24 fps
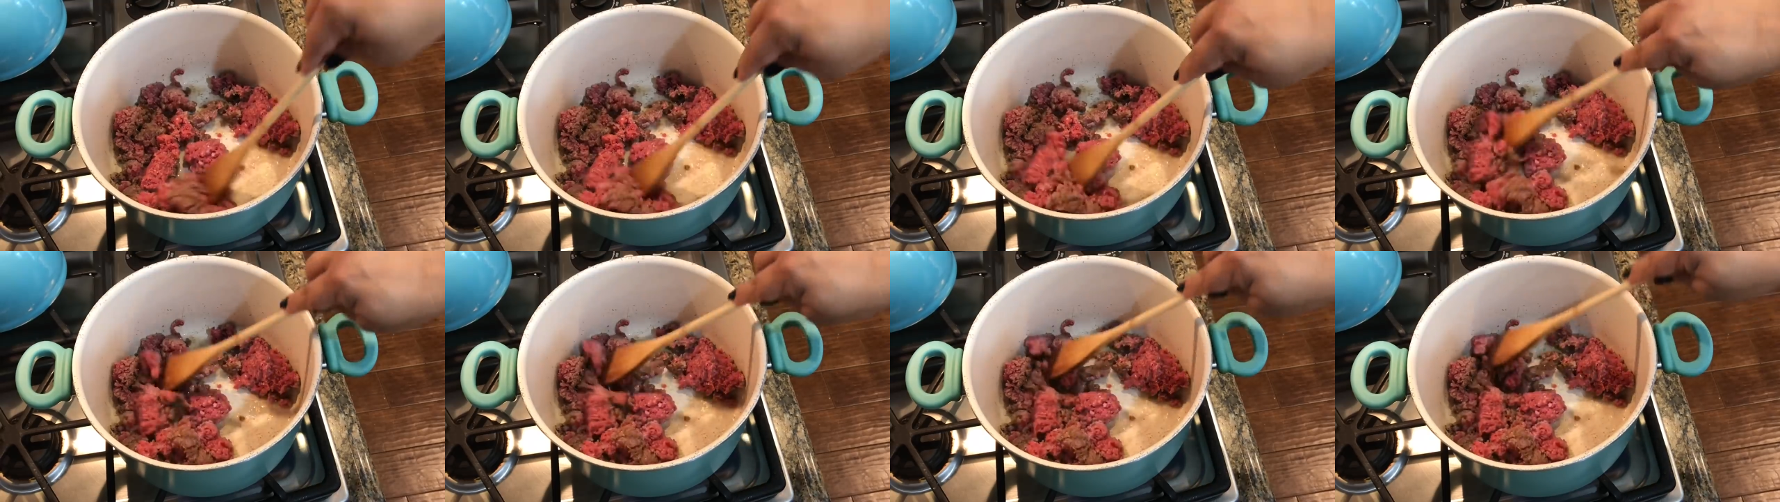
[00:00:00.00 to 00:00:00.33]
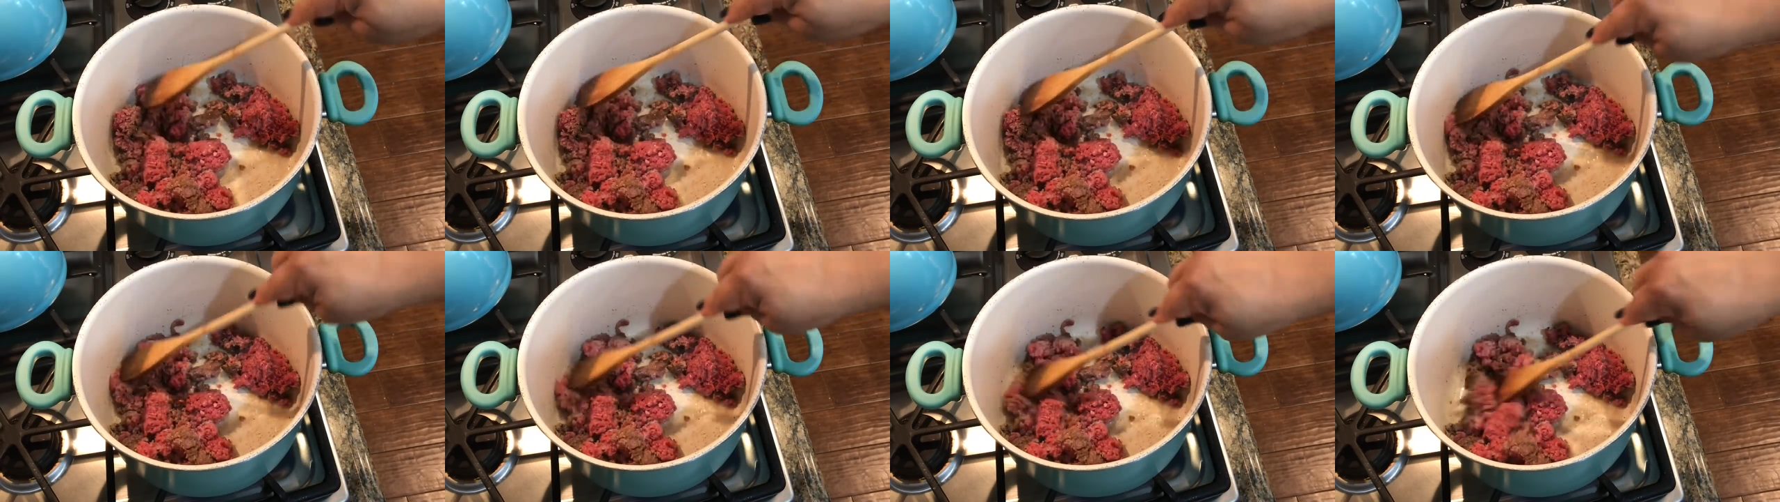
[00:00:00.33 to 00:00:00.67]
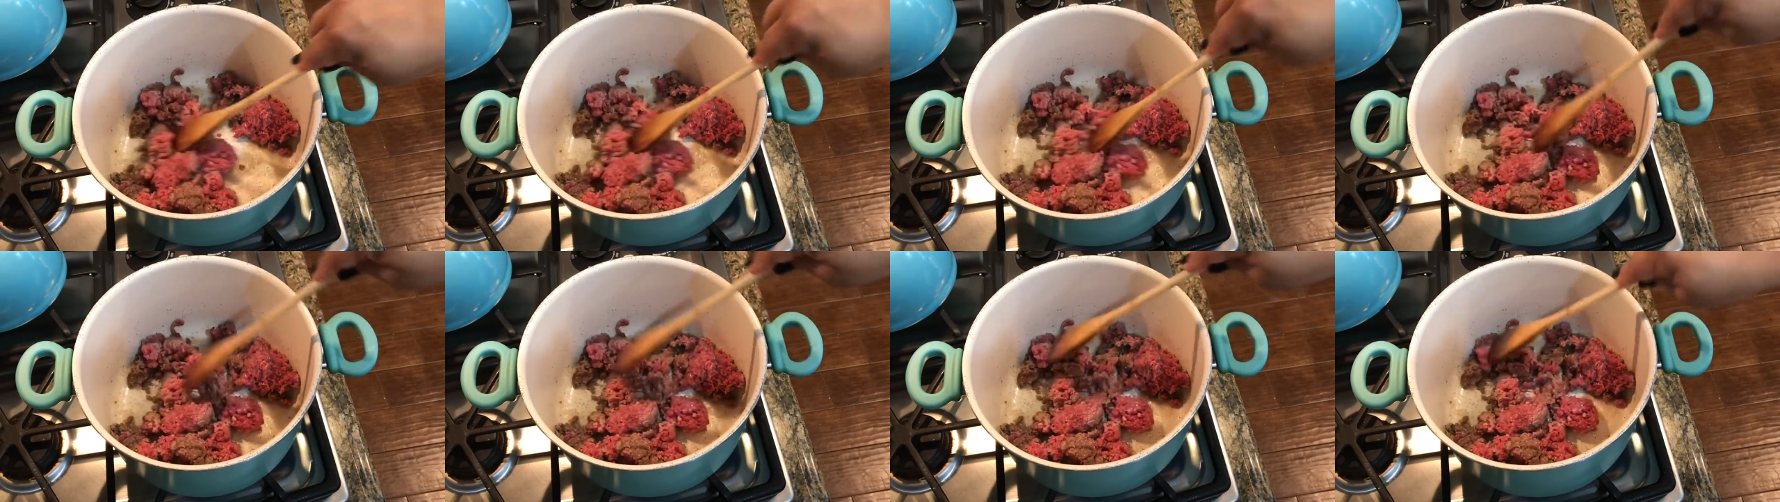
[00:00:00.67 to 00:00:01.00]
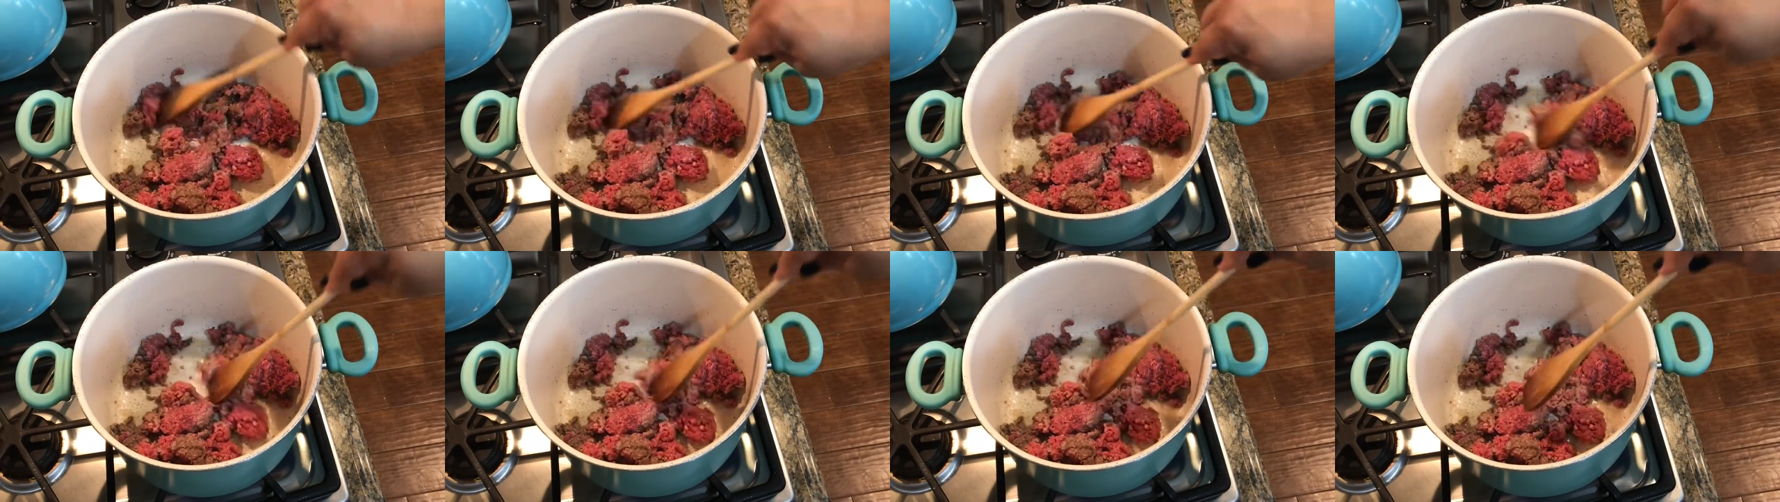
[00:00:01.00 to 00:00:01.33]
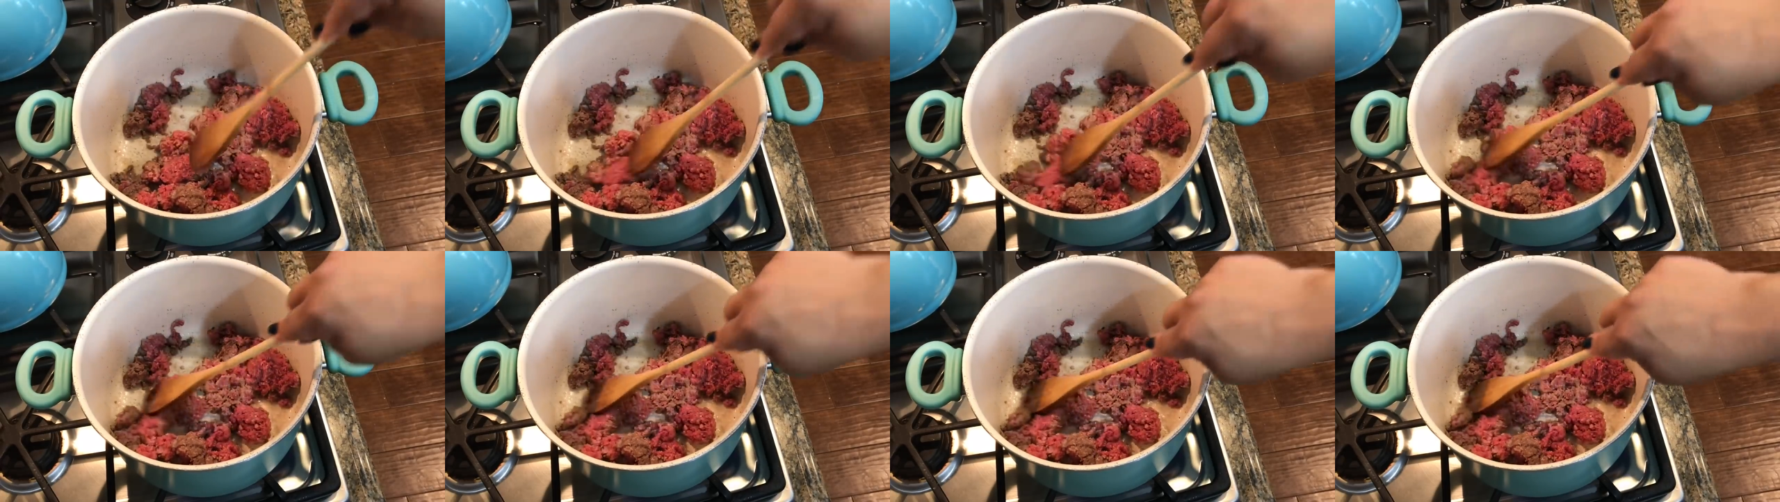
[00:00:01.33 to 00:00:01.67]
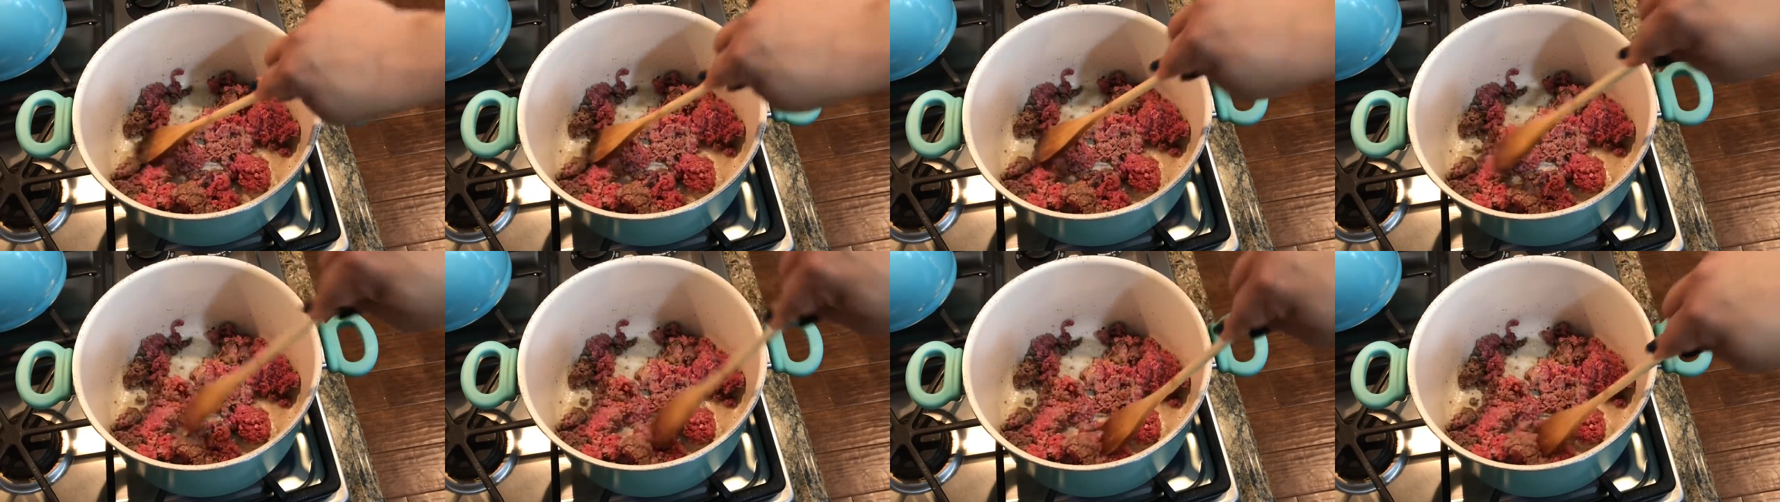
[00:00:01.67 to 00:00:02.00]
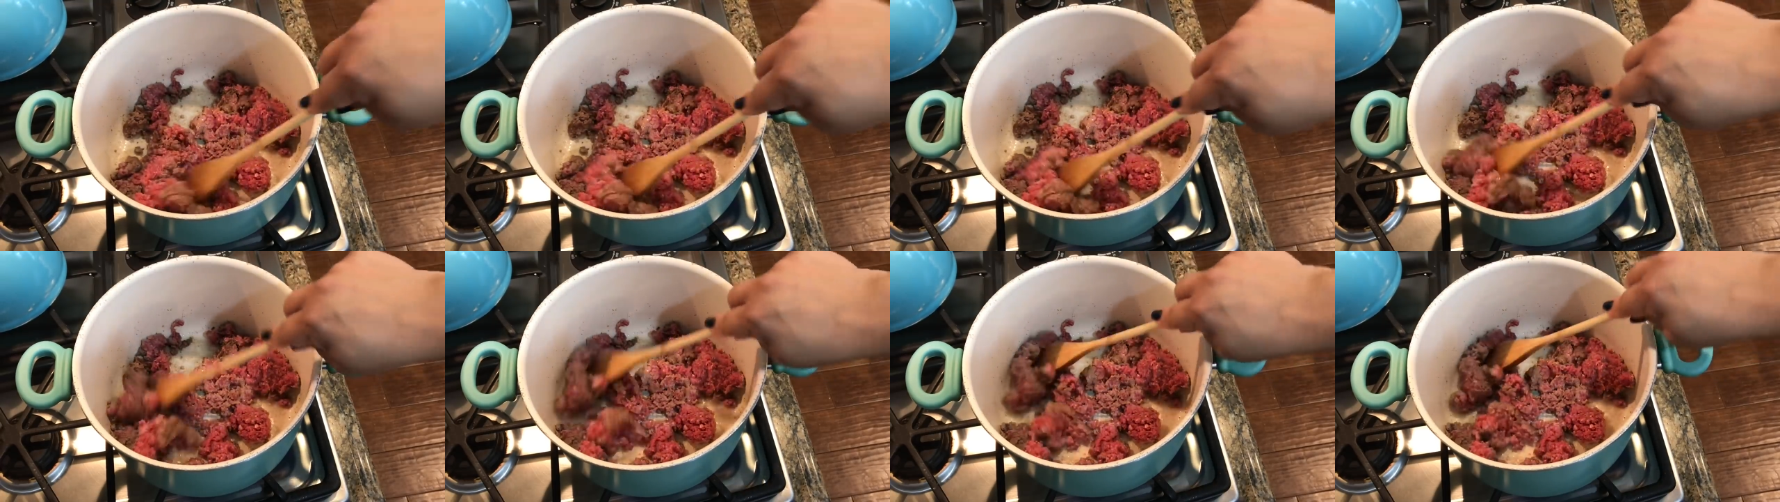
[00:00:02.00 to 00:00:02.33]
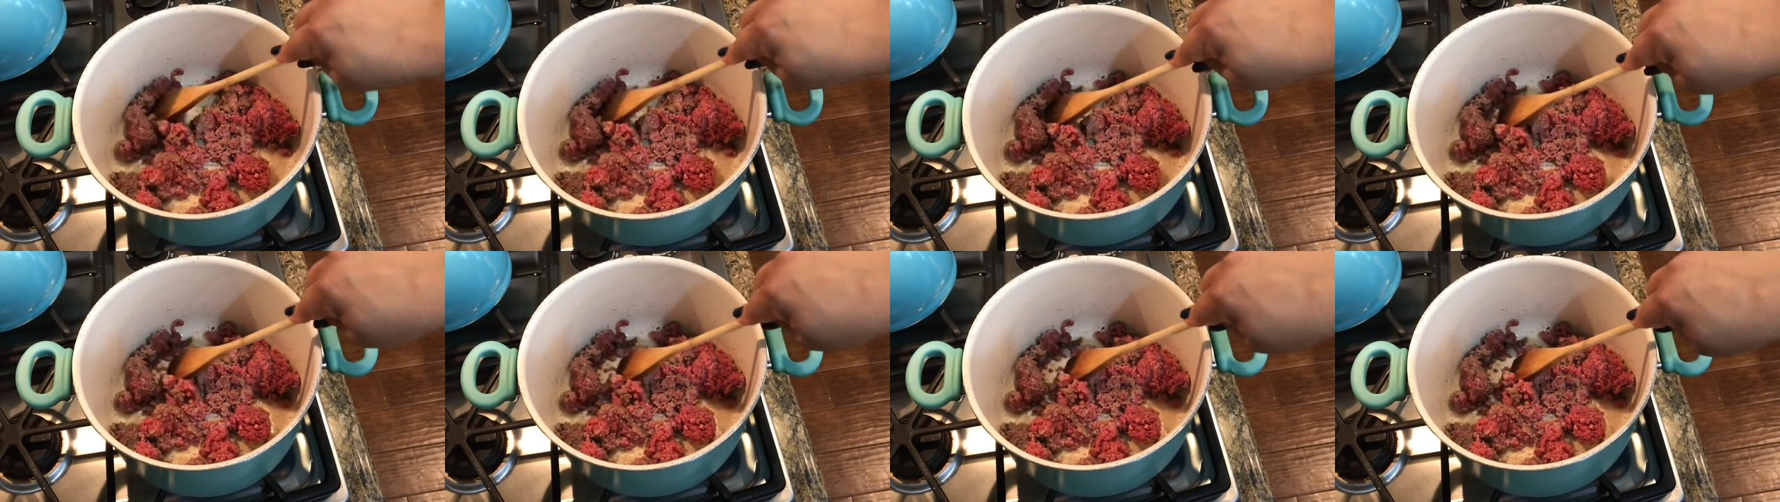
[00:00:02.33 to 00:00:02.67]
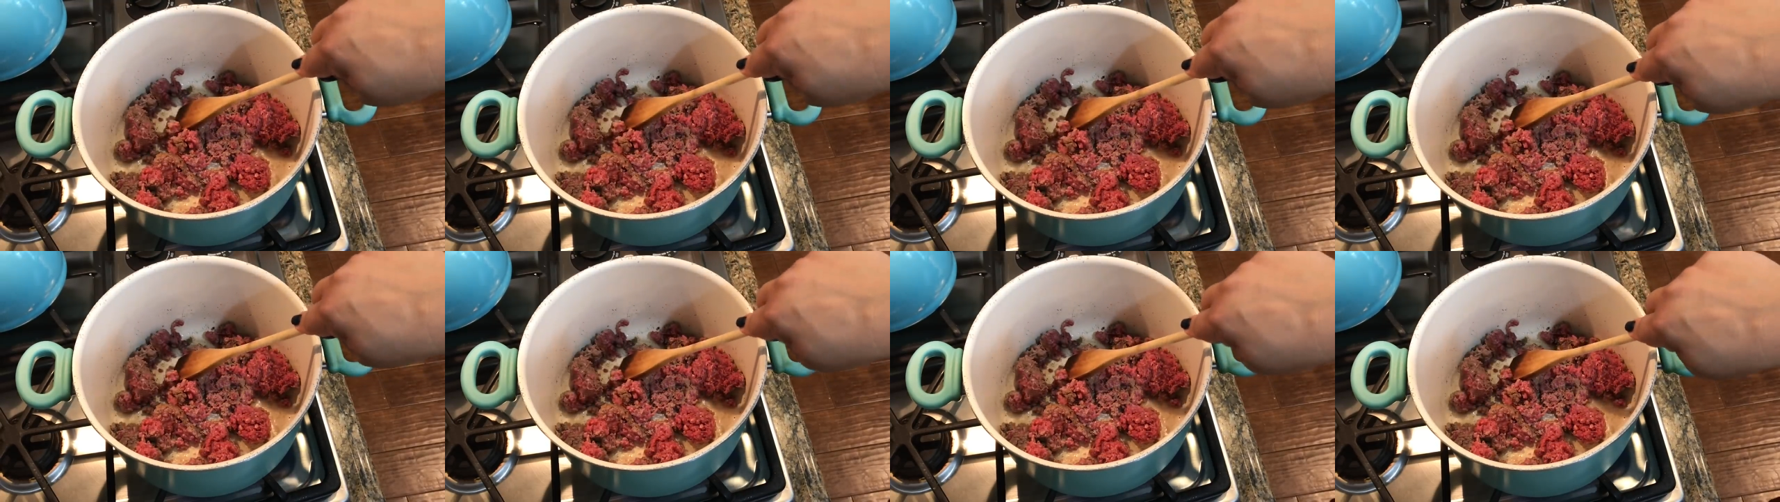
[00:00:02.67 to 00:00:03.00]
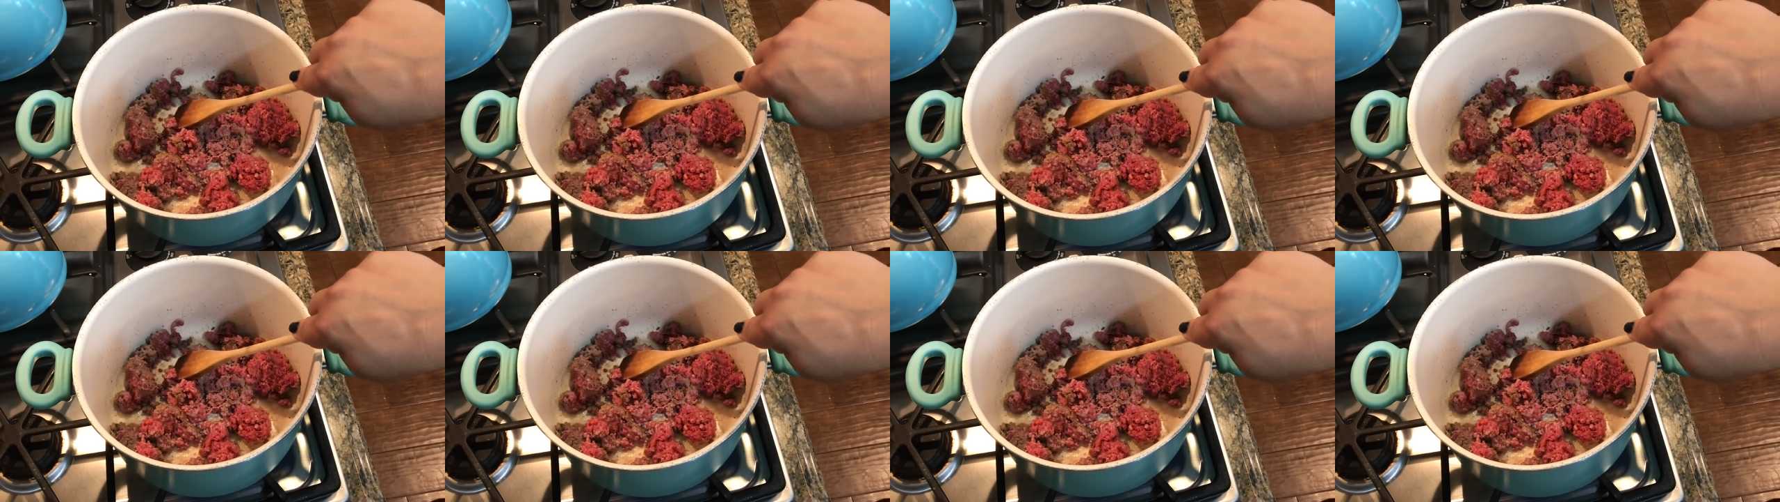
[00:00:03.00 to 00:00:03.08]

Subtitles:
(no speaker visible)